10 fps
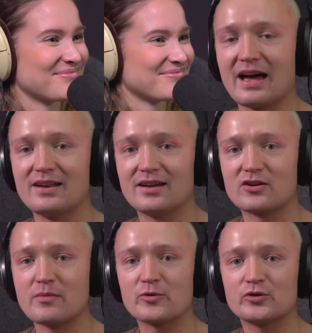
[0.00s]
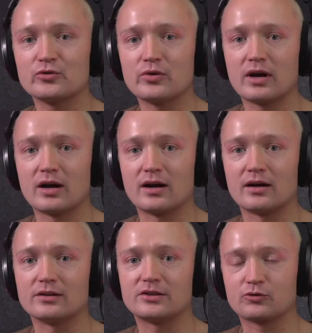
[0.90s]
And uh, remember to
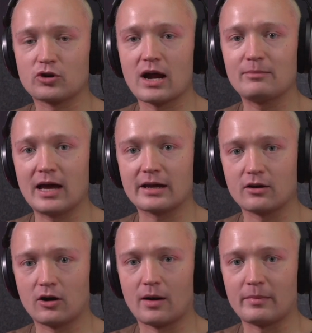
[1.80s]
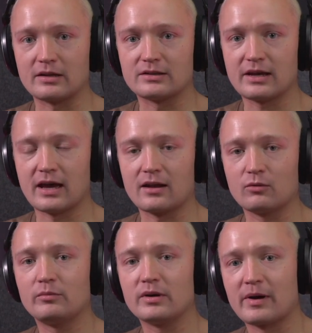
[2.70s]
uh, subscribe, like, and comment. And
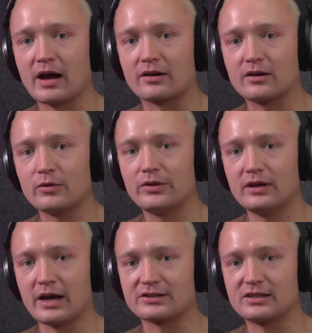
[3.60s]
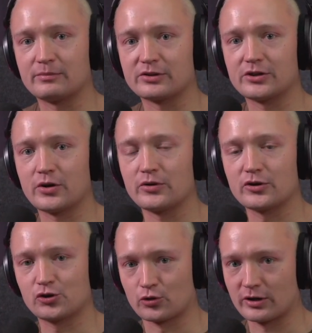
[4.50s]
we'll be back with the next
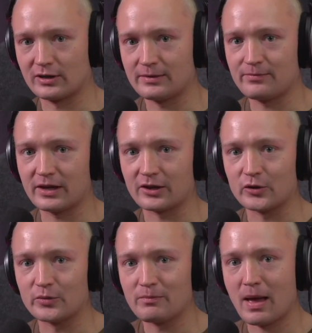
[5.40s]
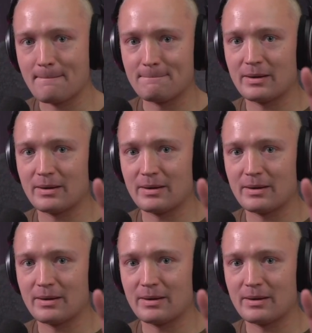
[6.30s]
episode shortly. Thank you. Thanks.